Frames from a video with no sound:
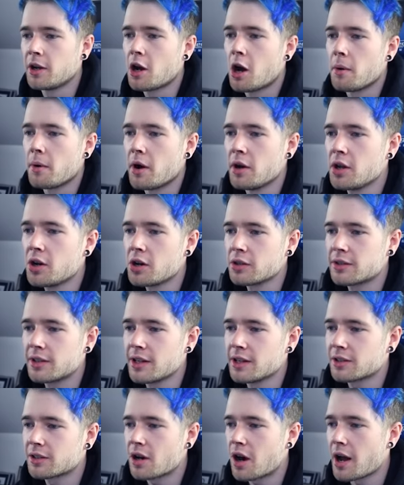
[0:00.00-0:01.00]
go. We only got to
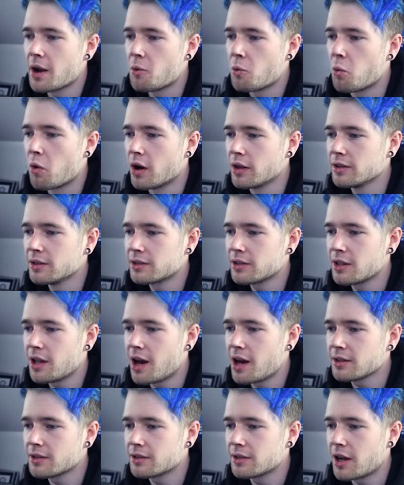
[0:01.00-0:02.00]
this guy once
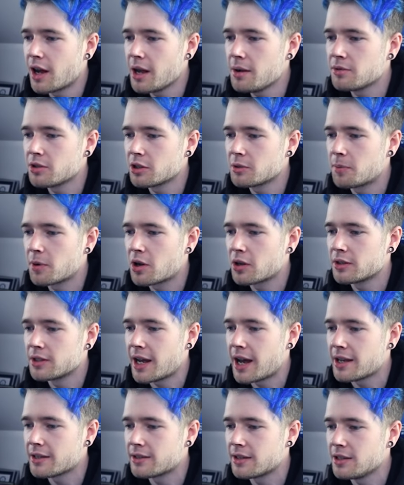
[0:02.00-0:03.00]
last time just because he
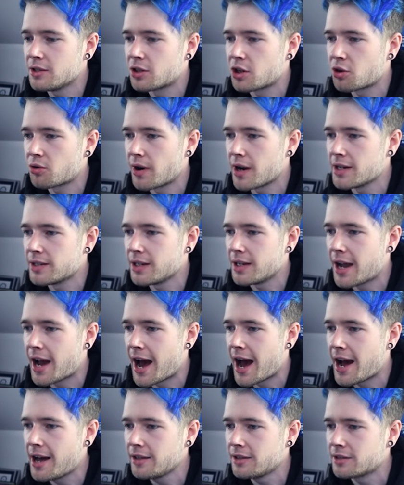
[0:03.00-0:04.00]
has these crazy
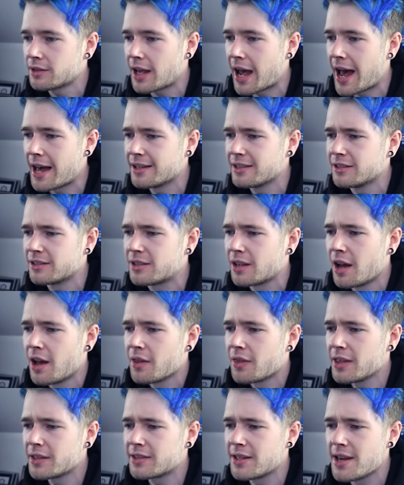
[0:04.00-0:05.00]
hats. And
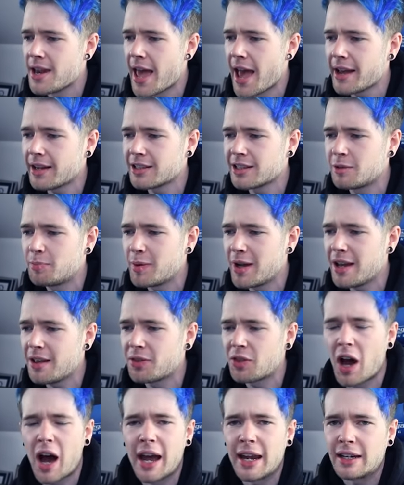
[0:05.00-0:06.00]
this next
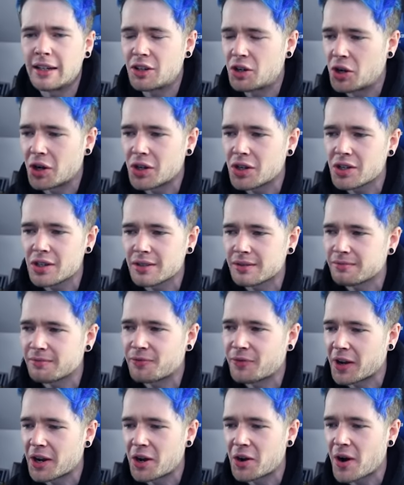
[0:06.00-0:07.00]
bit that I couldn't
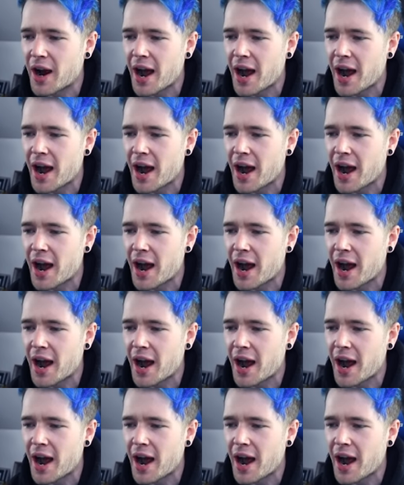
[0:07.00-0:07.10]
figure